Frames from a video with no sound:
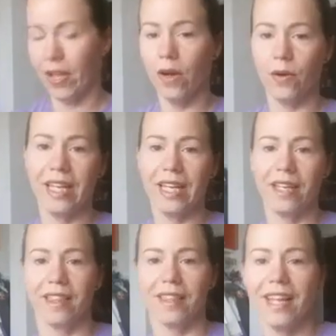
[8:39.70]
oh,
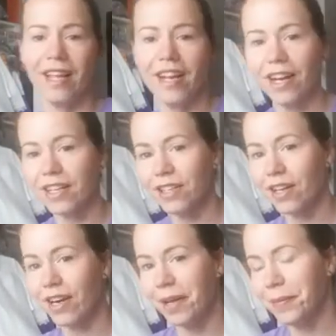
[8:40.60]
Keith, tell Eric,
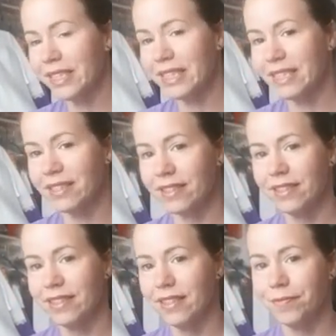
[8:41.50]
sorry I missed his
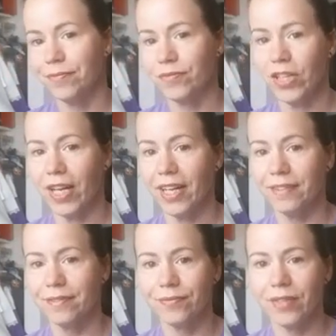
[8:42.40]
chat.